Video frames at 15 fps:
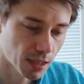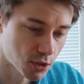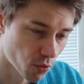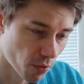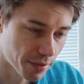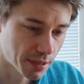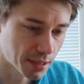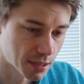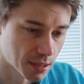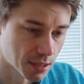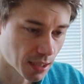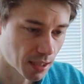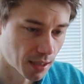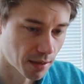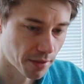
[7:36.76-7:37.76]
So this
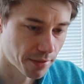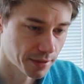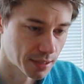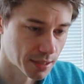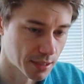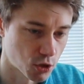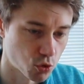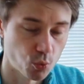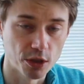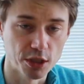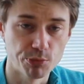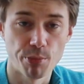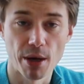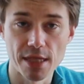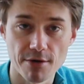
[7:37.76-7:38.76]
is a
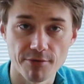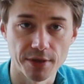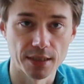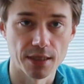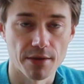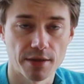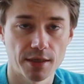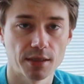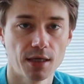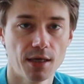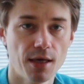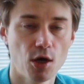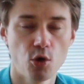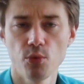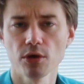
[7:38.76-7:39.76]
sweet benefit that
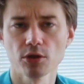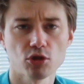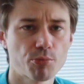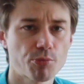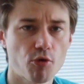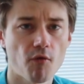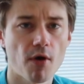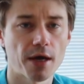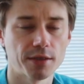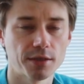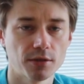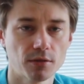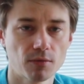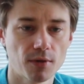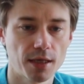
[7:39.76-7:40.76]
we also
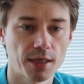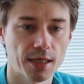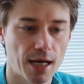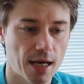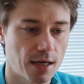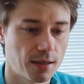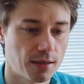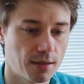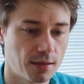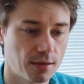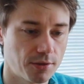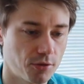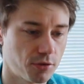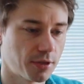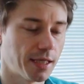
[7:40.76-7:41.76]
provide. Like
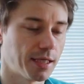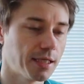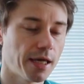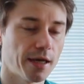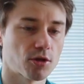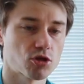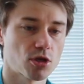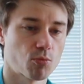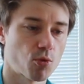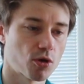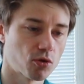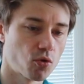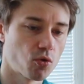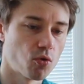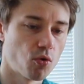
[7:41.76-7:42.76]
I'll not engage
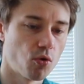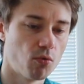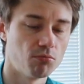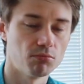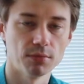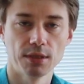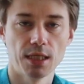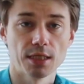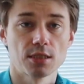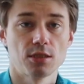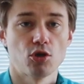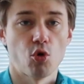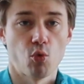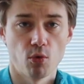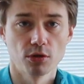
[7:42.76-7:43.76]
someone who
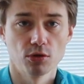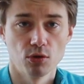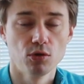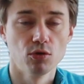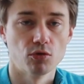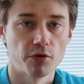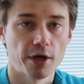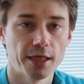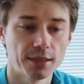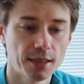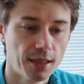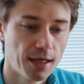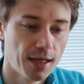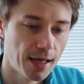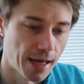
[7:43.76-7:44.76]
doesn't know what to do, right?
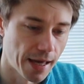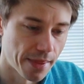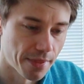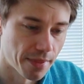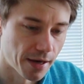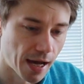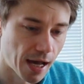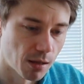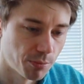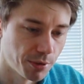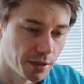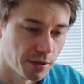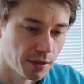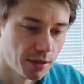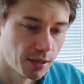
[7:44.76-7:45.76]
And I'll
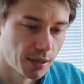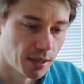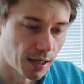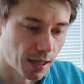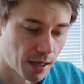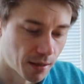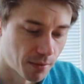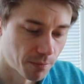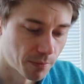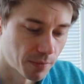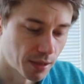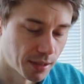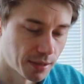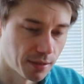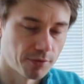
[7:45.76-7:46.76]
be,
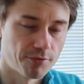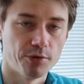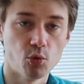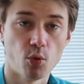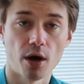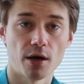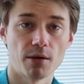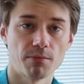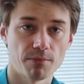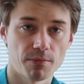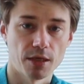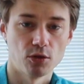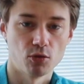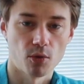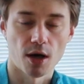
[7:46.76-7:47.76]
if you are,
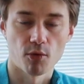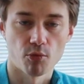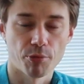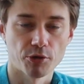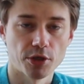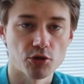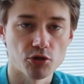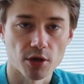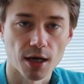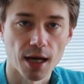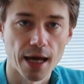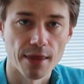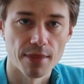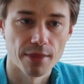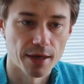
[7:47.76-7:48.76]
our potential
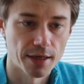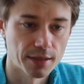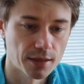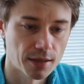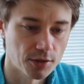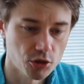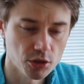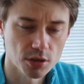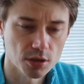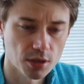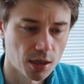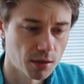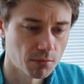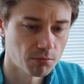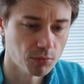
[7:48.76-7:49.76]
client, then just
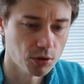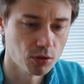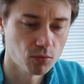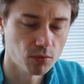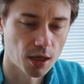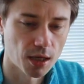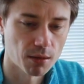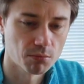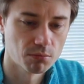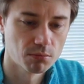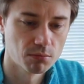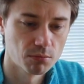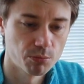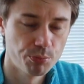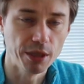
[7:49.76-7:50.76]

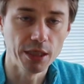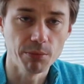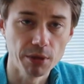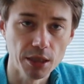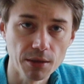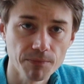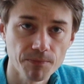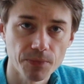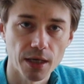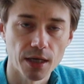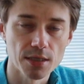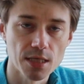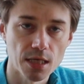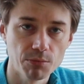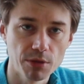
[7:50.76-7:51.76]
ping me,
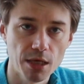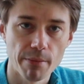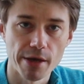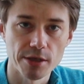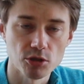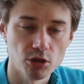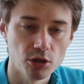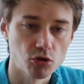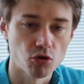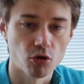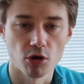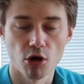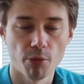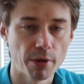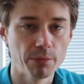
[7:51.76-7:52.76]
send me a message
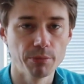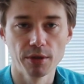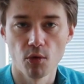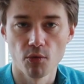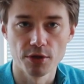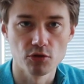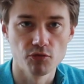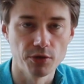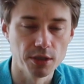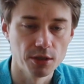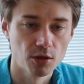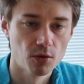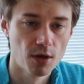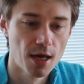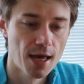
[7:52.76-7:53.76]
or comment below this
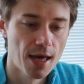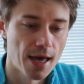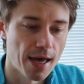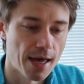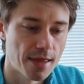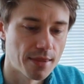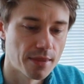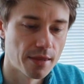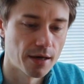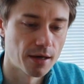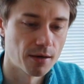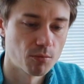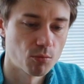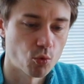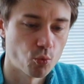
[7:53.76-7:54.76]
video, and
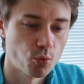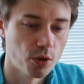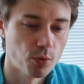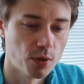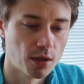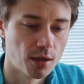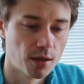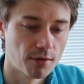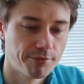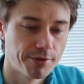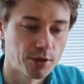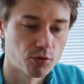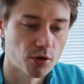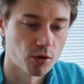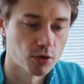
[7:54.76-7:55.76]
we will
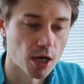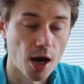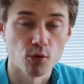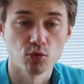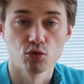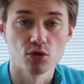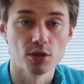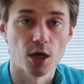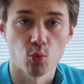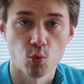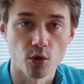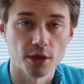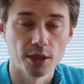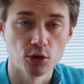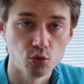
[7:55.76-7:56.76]
figure out how to start
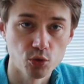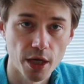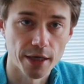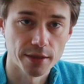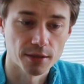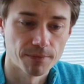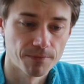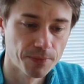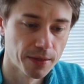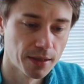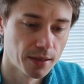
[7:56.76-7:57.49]
working together.